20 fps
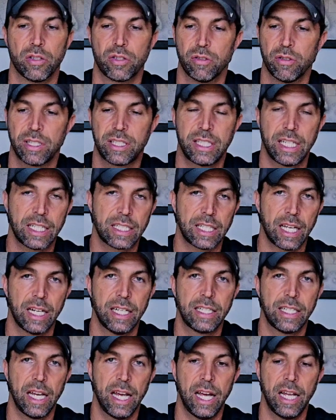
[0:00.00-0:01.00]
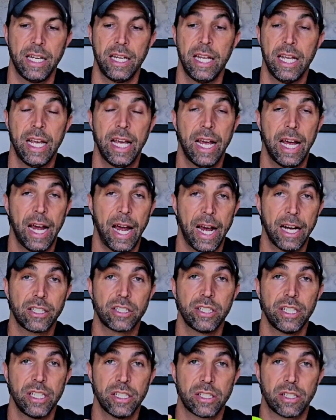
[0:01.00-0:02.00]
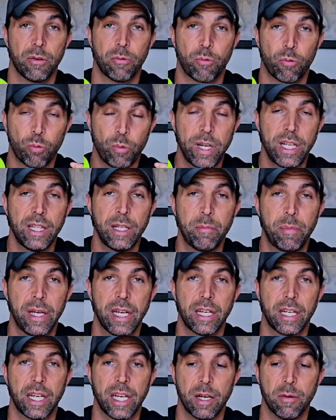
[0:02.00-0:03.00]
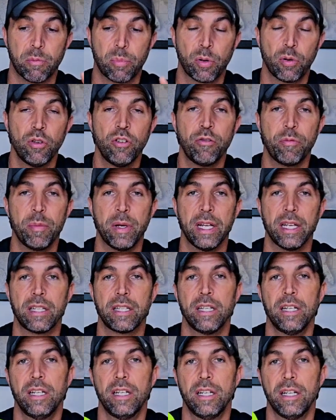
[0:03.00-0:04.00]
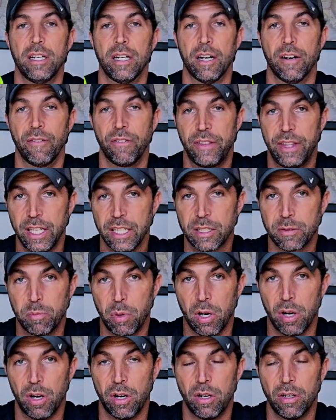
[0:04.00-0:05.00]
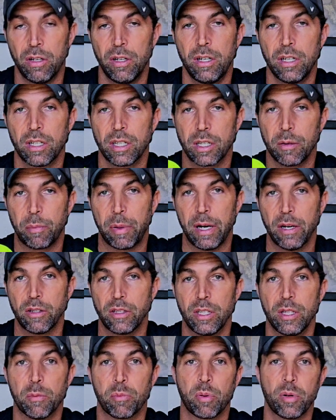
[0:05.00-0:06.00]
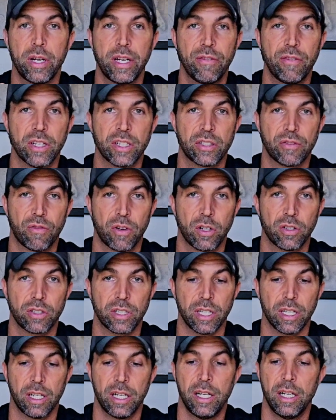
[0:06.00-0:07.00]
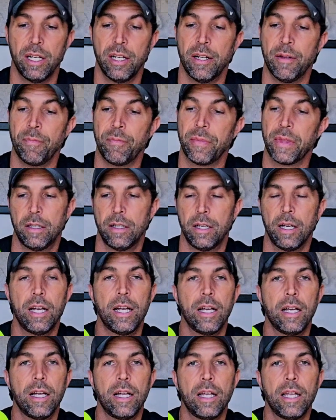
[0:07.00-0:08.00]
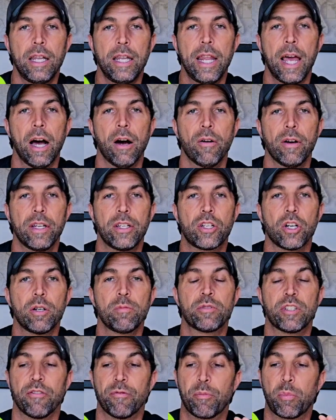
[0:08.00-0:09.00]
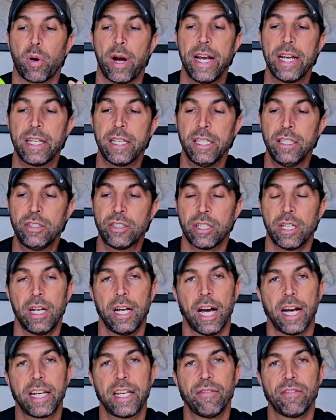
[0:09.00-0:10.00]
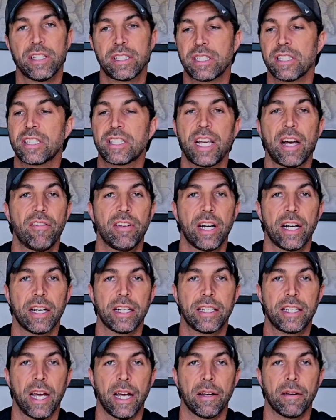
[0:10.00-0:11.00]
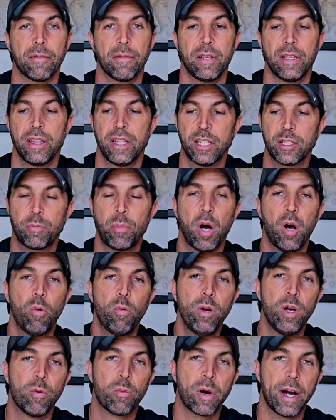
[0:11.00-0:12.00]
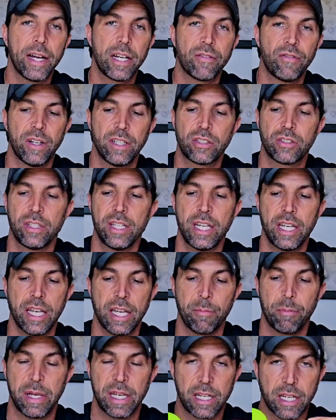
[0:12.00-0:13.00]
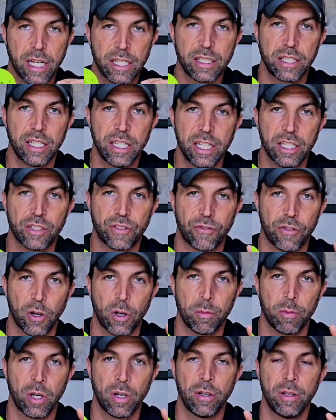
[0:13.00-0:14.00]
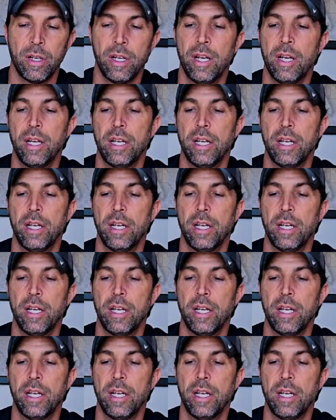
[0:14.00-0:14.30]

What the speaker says: So a 6 out of 10 actually is a really big improvement of this ball compared to the previous version. Now, in terms of breakage, I give this a 7 out of 10. This ball will break eventually because it is firmer.